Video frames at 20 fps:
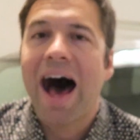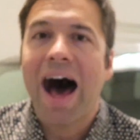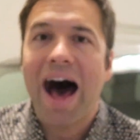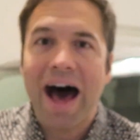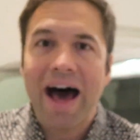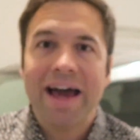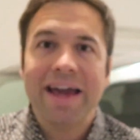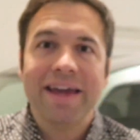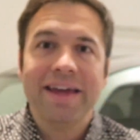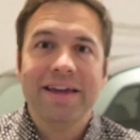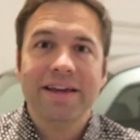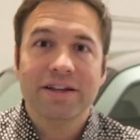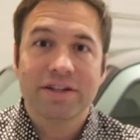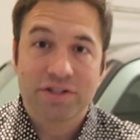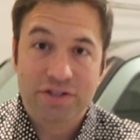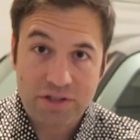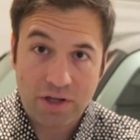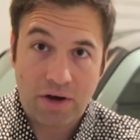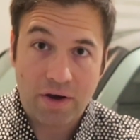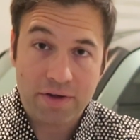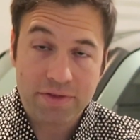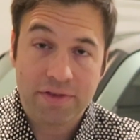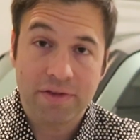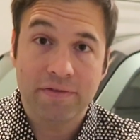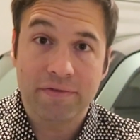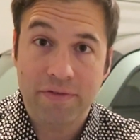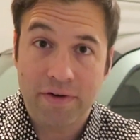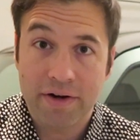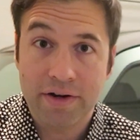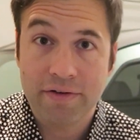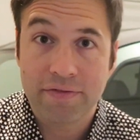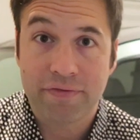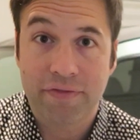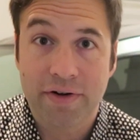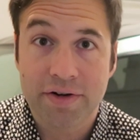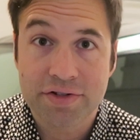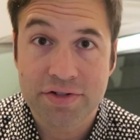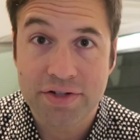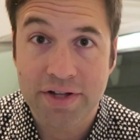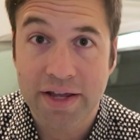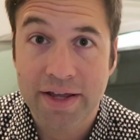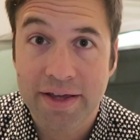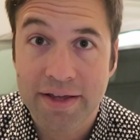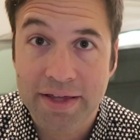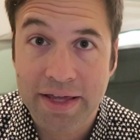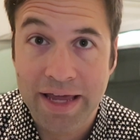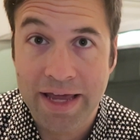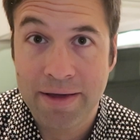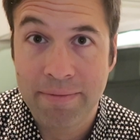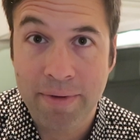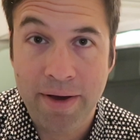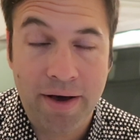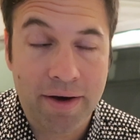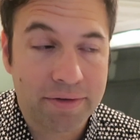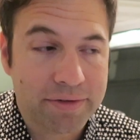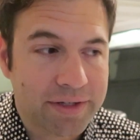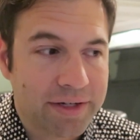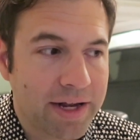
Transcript: I saw it the very first day it came out,